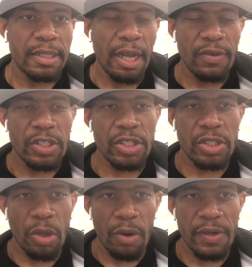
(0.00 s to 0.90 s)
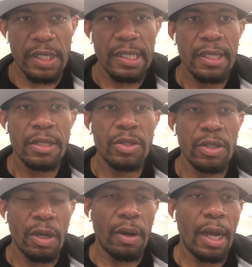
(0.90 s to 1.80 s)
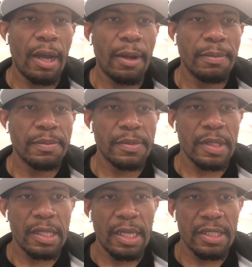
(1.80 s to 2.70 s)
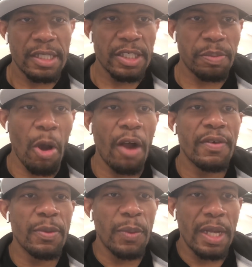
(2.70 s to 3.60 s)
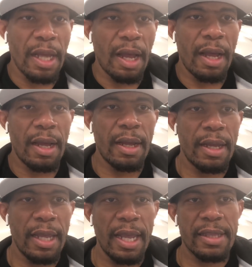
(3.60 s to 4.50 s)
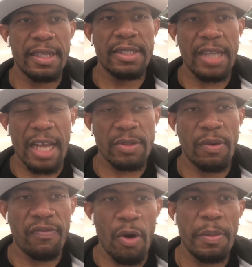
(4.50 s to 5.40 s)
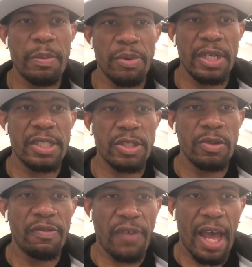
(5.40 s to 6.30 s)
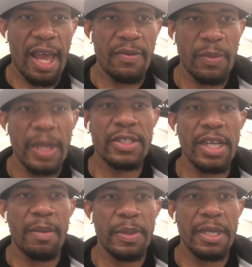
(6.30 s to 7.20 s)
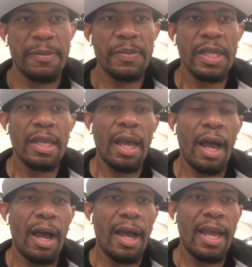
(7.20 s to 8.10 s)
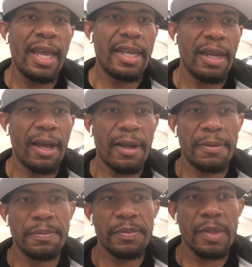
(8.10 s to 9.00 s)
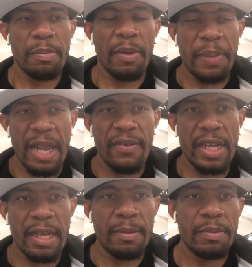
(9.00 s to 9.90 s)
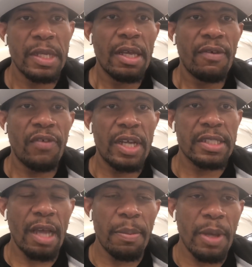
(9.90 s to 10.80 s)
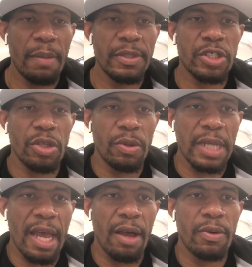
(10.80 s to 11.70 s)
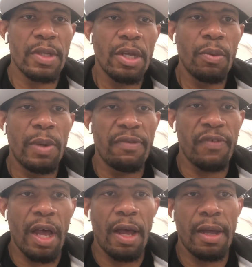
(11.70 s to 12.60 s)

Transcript: Dereck Chisora, you know, is in sparring with Anthony Joshua, former British unified heavyweight champion, and preparing him for his upcoming showdown with